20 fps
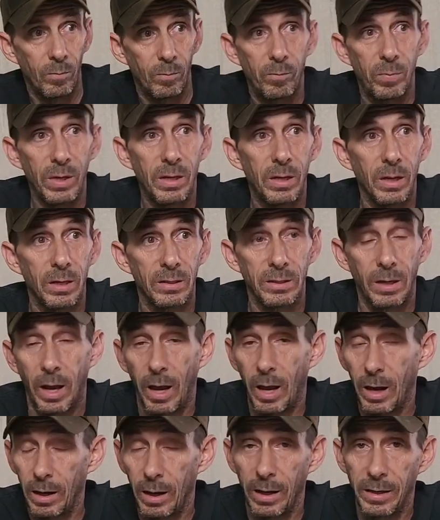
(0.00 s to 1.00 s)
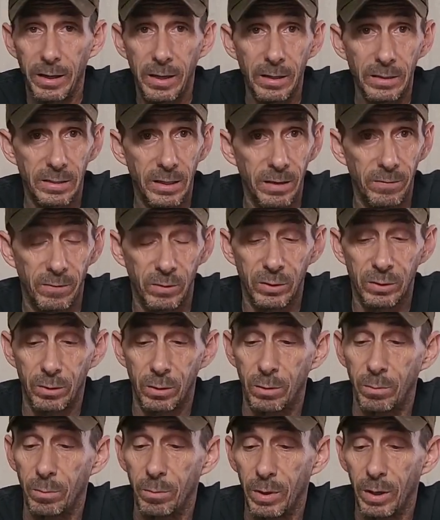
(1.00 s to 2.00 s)
Because I can't say for
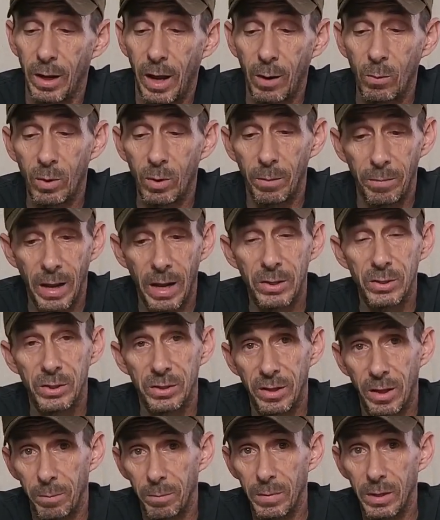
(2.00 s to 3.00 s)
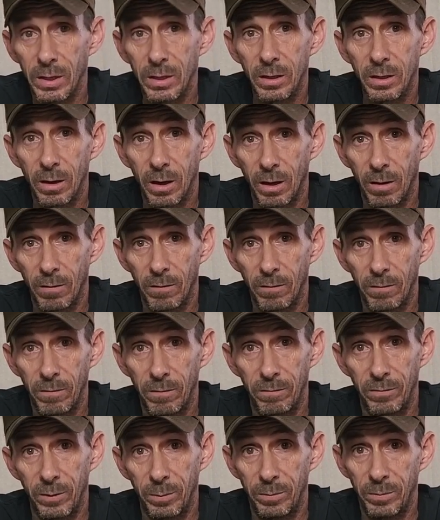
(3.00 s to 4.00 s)
certain, but I would imagine that many of
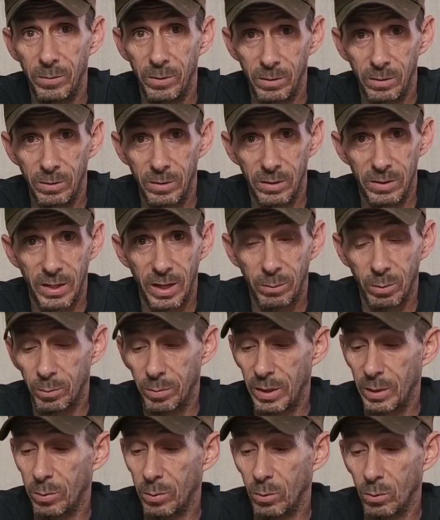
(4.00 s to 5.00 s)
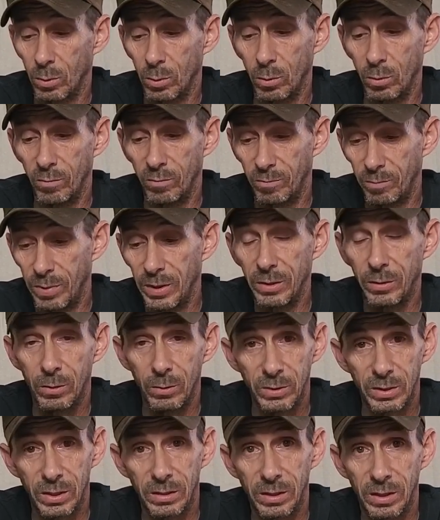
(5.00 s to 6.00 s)
the disabled people who've been
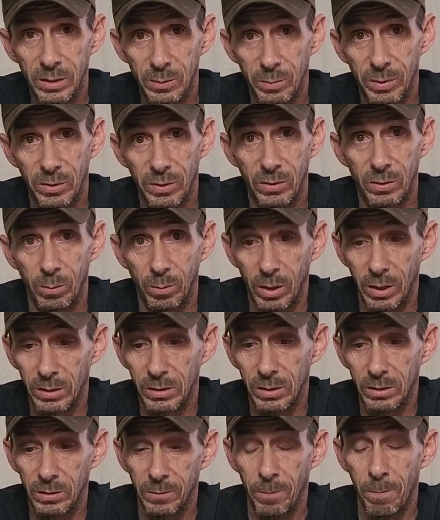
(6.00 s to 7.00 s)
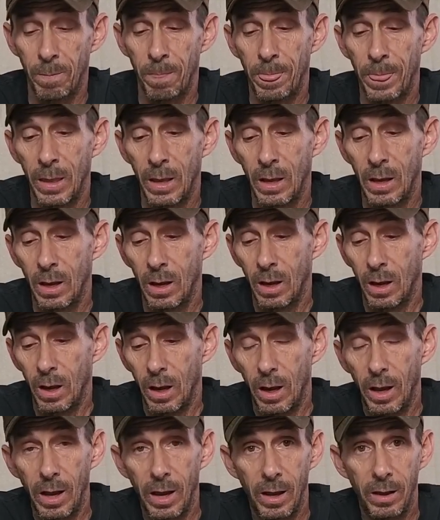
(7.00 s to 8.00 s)
using these pistol braces
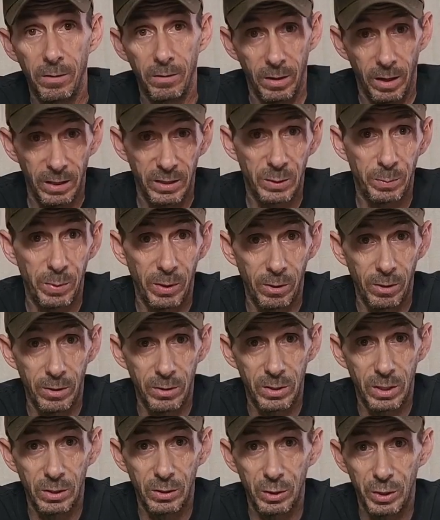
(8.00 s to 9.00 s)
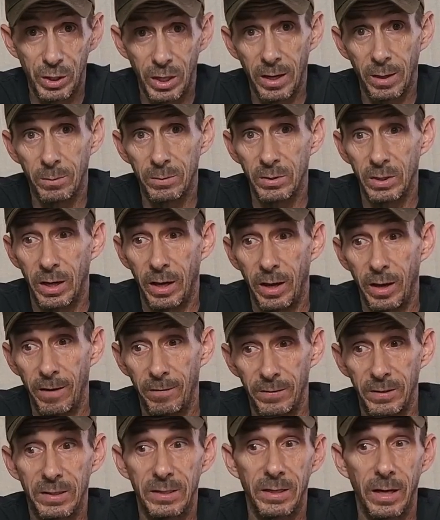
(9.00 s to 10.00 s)
and experiencing jams
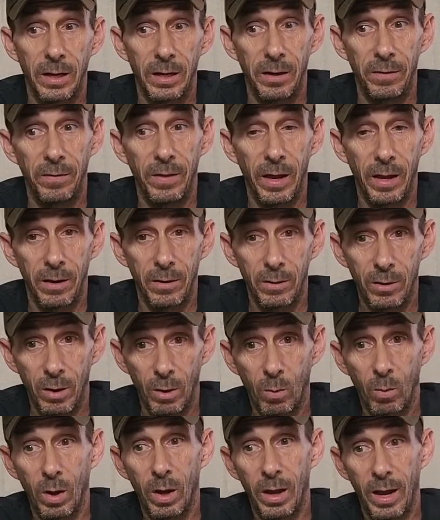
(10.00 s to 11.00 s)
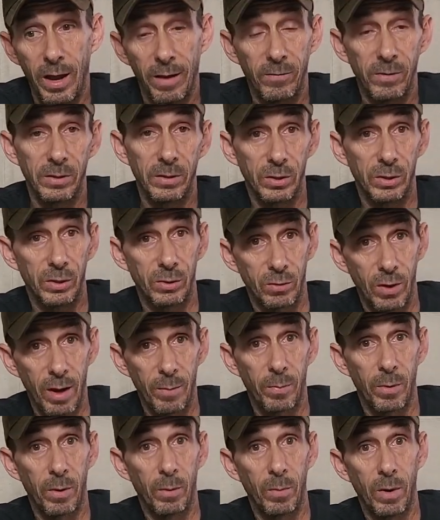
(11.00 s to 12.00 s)
have decided that, you know what, having the
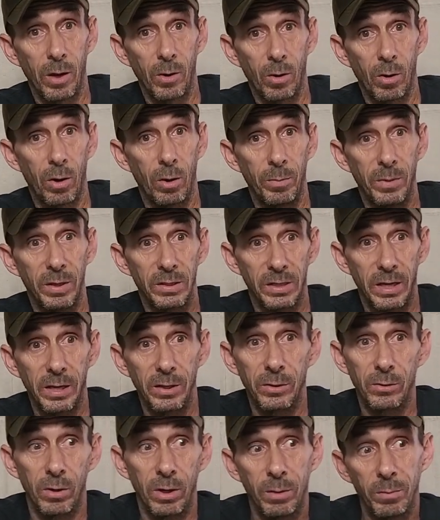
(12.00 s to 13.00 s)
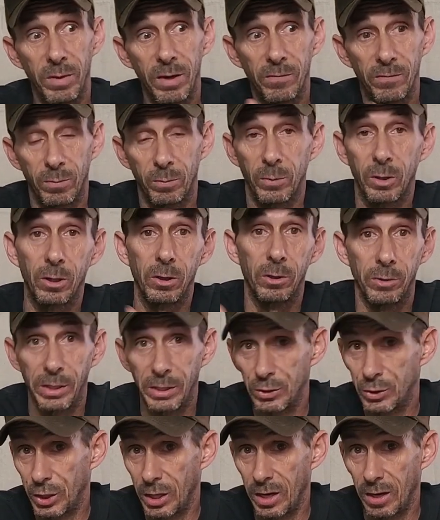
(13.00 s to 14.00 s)
strap on my arm is hindering me from
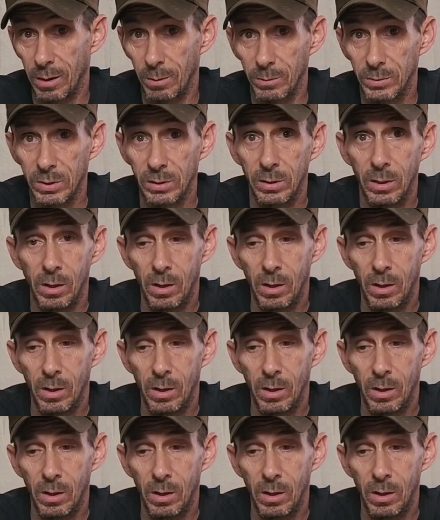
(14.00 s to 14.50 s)
clearing jams.